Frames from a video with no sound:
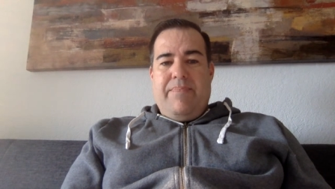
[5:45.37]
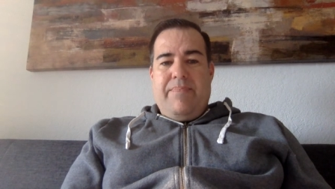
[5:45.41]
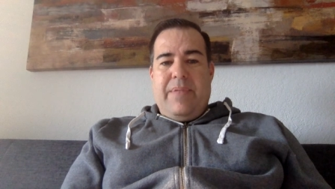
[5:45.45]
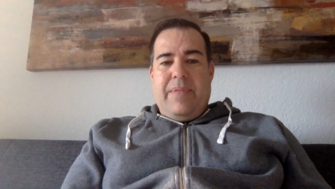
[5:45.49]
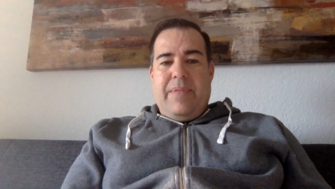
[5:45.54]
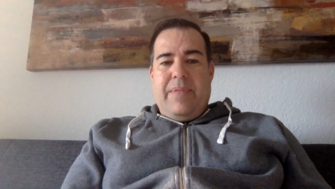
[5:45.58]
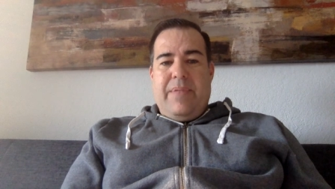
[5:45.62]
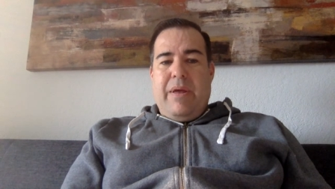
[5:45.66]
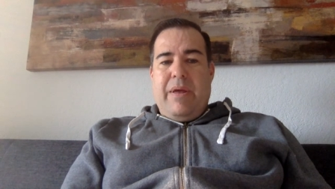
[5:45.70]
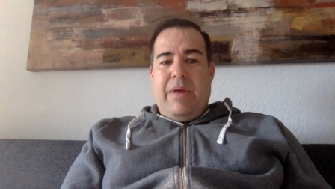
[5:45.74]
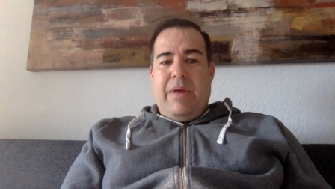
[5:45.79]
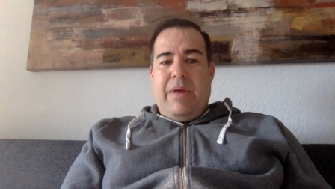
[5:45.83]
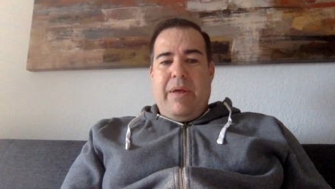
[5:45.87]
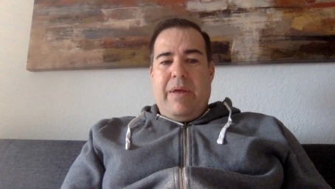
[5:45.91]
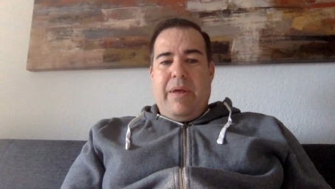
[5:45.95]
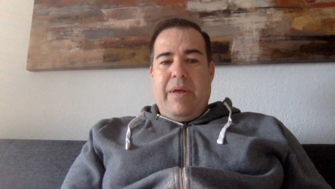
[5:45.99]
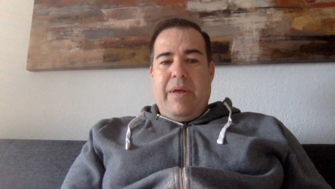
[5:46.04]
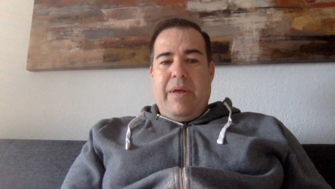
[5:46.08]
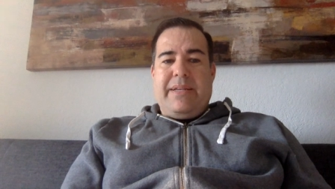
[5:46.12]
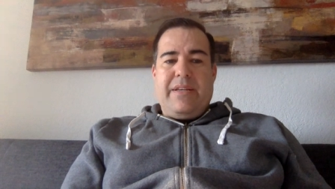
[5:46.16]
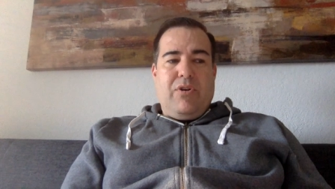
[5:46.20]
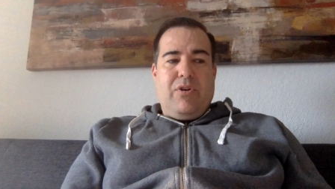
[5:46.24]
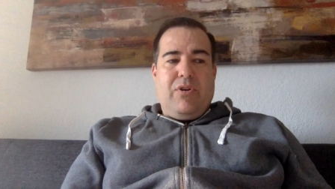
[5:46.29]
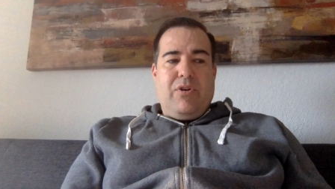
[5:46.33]
then there may be
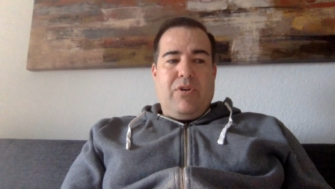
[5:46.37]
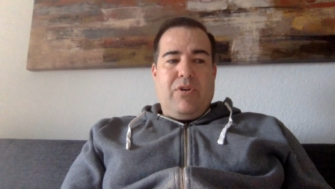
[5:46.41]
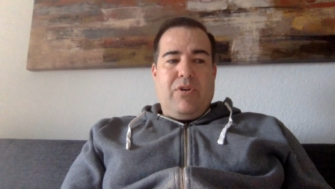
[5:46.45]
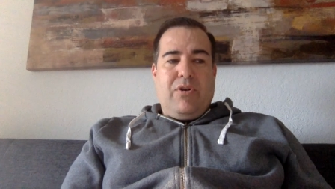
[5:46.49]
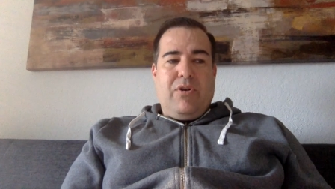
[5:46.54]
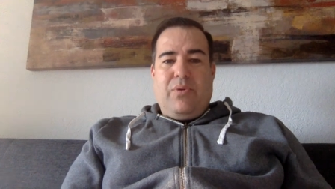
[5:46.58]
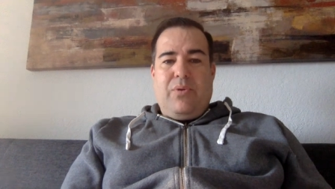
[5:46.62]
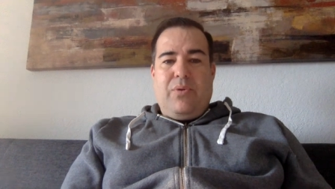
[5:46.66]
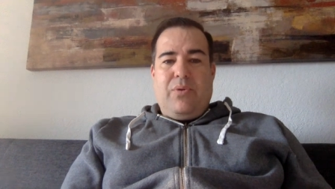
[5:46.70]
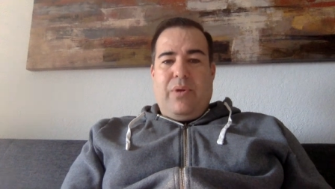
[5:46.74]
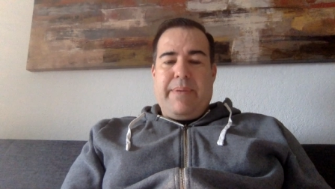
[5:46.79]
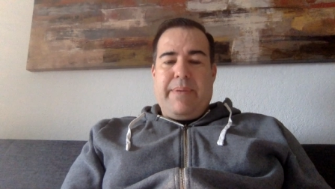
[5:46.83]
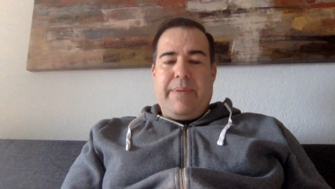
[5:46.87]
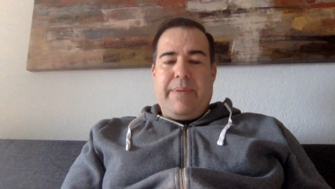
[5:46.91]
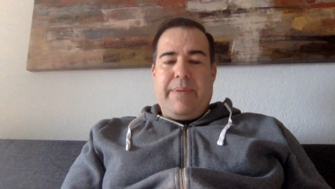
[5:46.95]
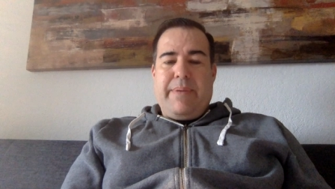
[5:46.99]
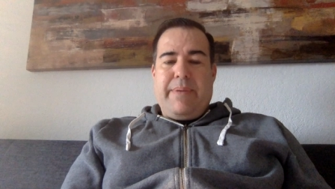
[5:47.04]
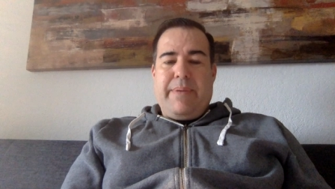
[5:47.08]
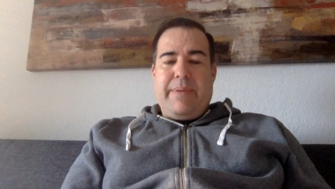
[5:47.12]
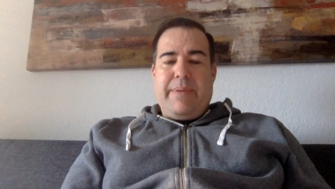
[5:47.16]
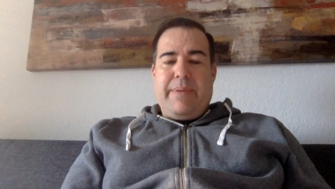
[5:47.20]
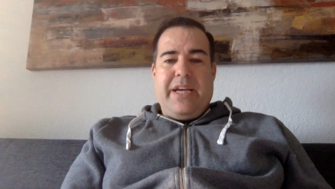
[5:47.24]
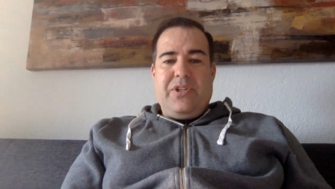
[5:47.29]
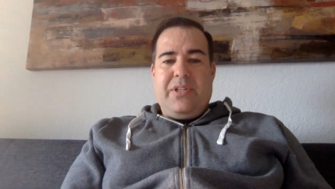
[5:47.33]
some cultural
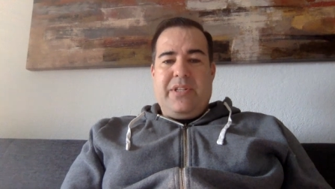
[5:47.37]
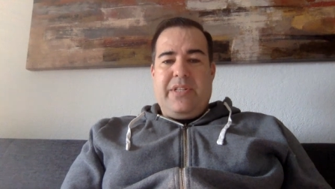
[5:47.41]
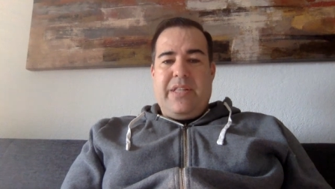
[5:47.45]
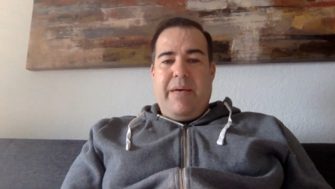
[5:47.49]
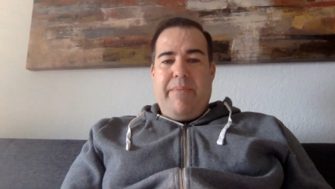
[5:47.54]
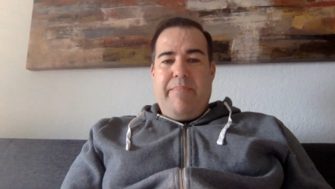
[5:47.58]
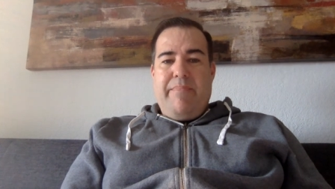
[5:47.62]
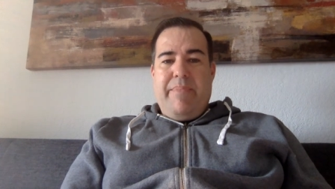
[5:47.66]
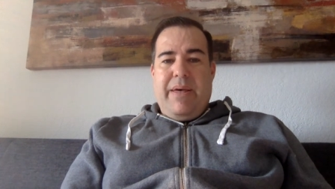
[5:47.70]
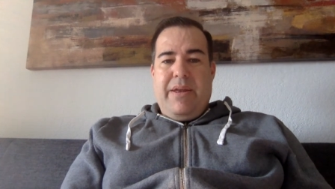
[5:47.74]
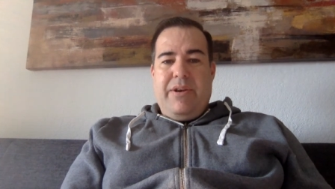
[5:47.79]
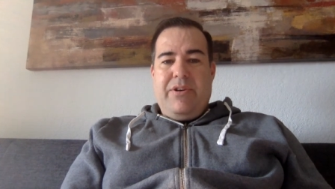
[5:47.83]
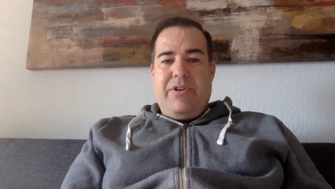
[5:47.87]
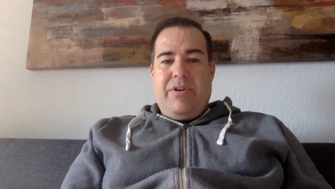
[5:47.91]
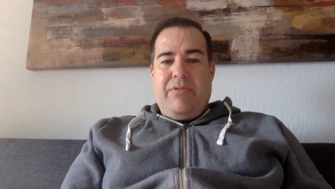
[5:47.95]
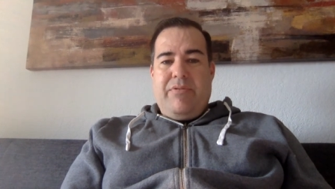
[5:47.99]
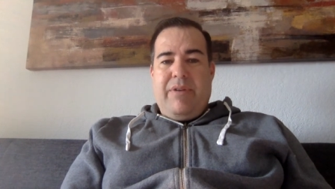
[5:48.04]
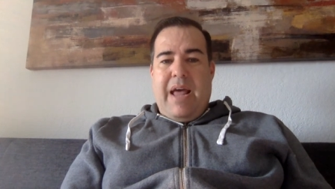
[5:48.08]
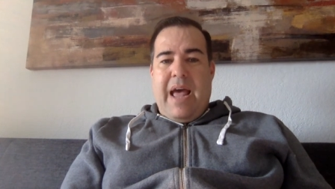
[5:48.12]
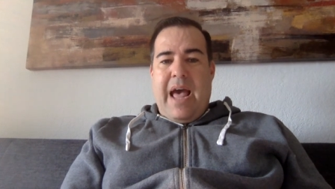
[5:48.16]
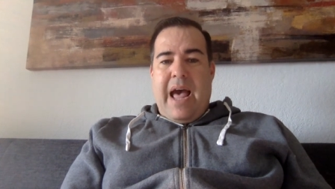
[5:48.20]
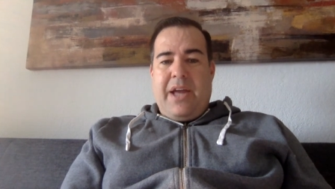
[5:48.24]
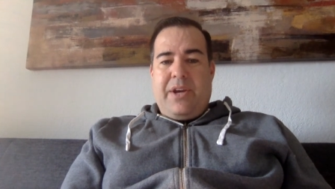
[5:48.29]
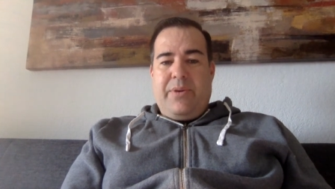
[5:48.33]
expectations that men don't
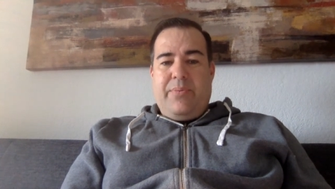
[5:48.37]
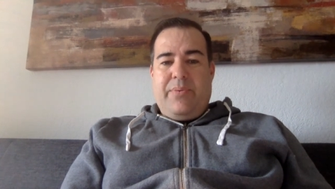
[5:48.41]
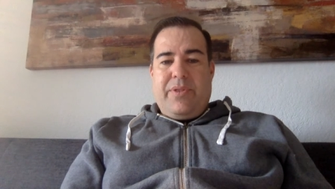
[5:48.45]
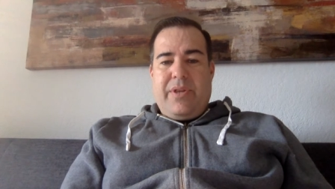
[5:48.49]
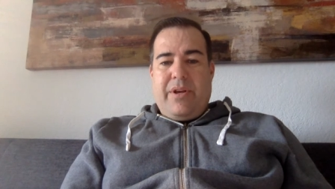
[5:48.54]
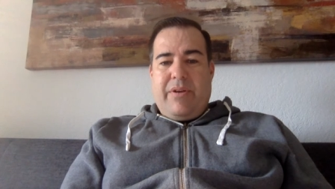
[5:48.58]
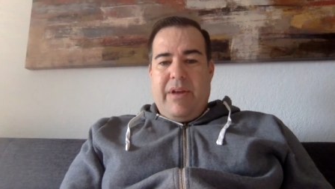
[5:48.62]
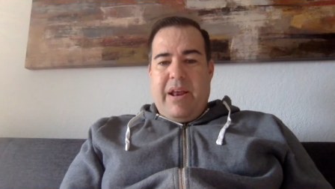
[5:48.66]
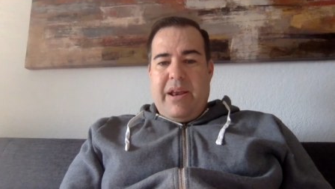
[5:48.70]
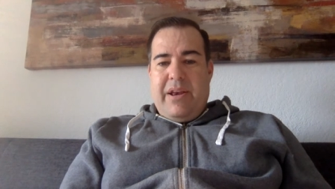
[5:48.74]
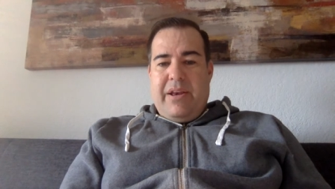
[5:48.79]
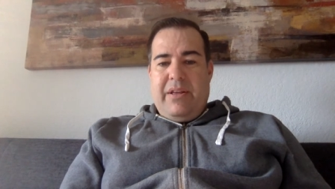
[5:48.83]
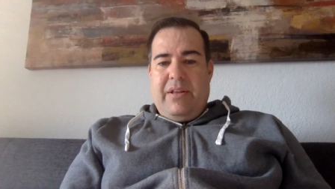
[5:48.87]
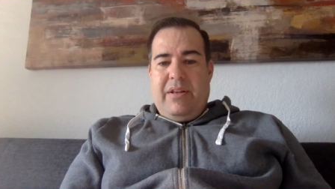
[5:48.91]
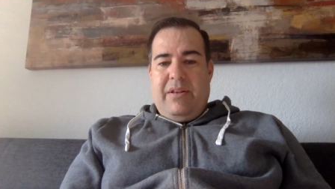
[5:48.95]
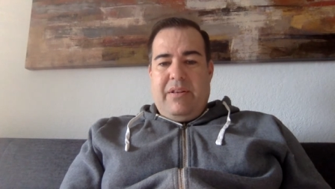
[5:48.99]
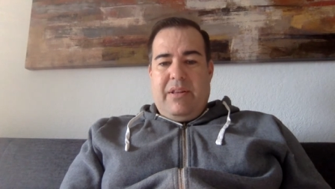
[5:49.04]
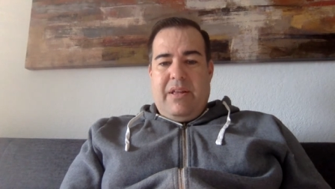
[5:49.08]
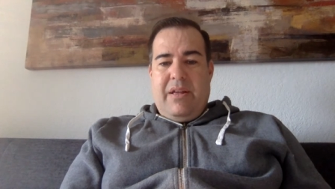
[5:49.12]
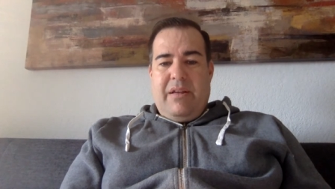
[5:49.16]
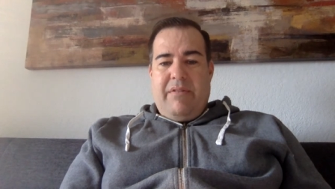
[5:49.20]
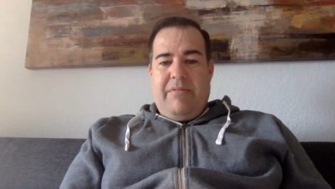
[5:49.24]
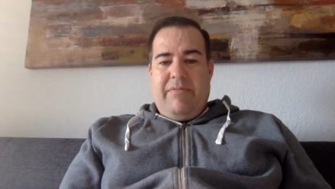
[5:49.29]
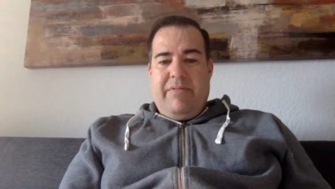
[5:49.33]
act with a great deal
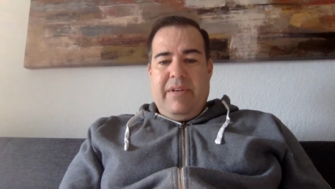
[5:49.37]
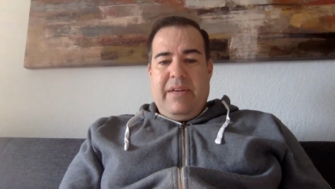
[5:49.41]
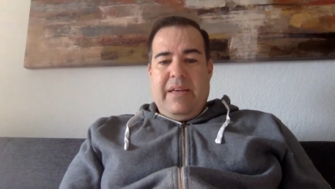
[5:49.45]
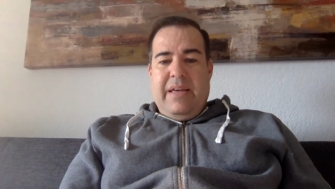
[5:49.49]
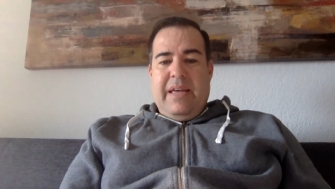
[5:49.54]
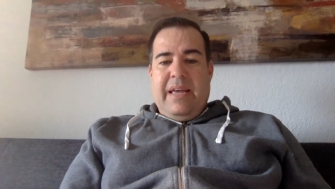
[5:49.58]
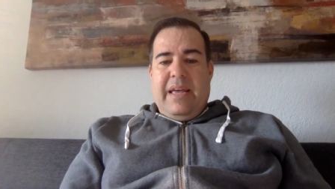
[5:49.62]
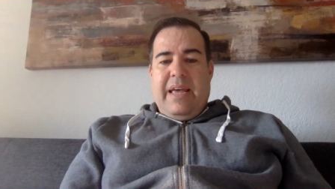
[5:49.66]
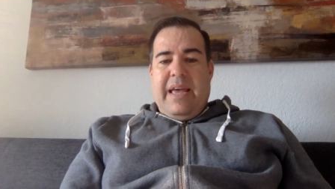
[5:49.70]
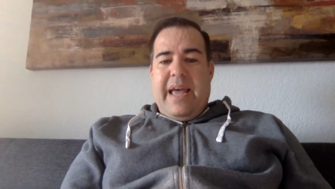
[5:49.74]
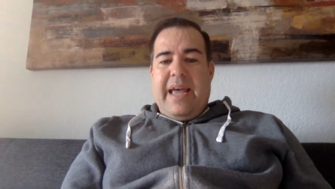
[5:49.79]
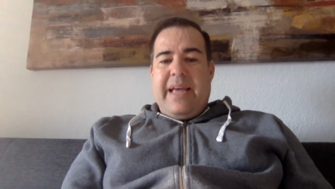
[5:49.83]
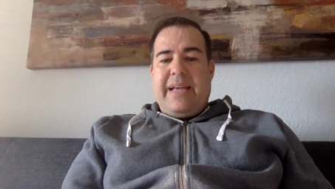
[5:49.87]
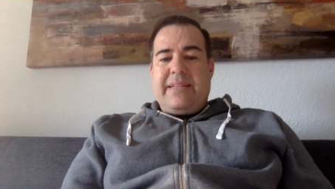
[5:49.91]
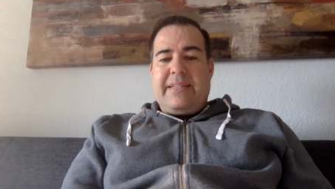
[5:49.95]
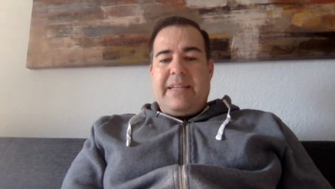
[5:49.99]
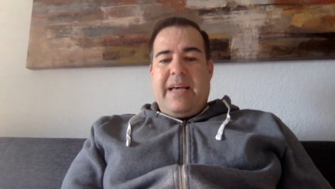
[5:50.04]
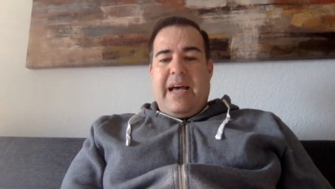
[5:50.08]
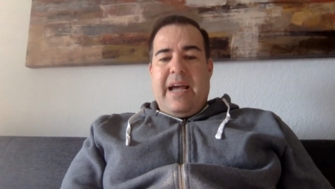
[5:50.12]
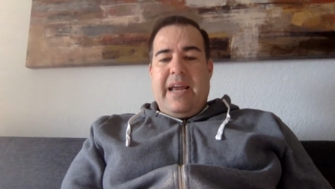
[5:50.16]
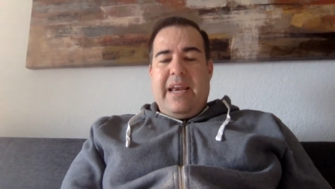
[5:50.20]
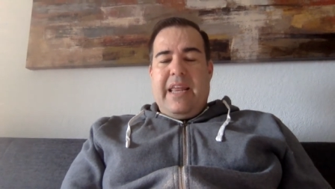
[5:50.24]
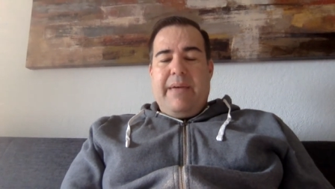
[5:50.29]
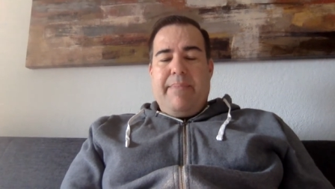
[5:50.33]
of
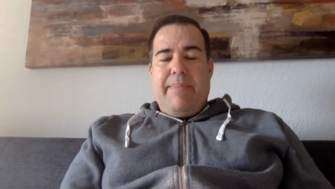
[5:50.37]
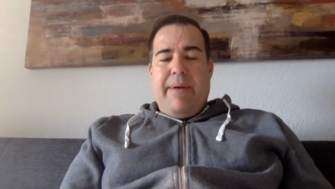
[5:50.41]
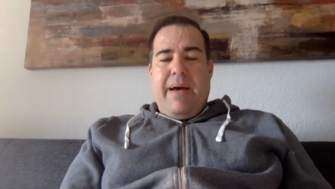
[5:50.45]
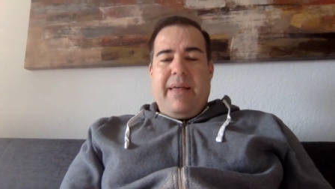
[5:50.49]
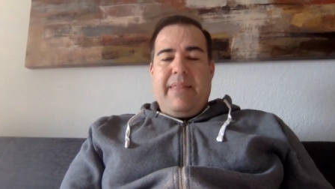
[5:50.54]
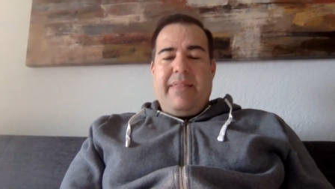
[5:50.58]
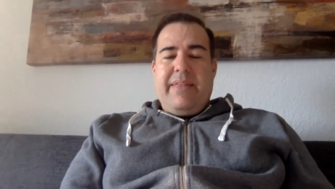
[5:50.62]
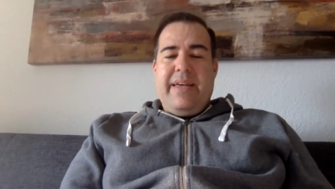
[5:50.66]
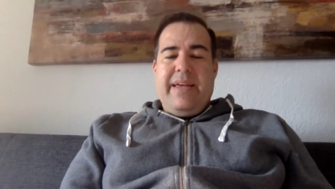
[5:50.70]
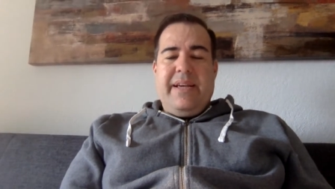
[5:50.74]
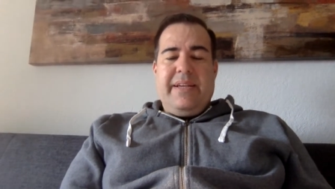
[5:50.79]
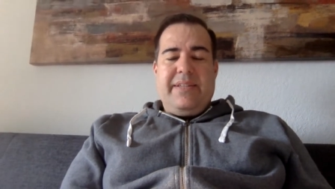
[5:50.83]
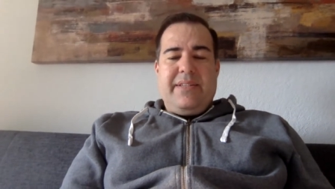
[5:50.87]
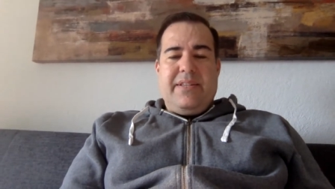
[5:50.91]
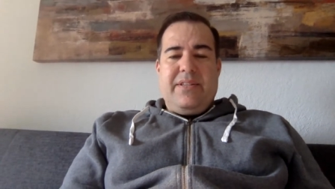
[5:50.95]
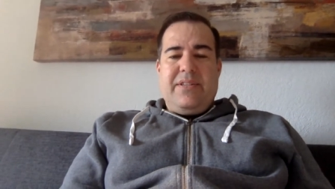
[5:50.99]
anxiety about things.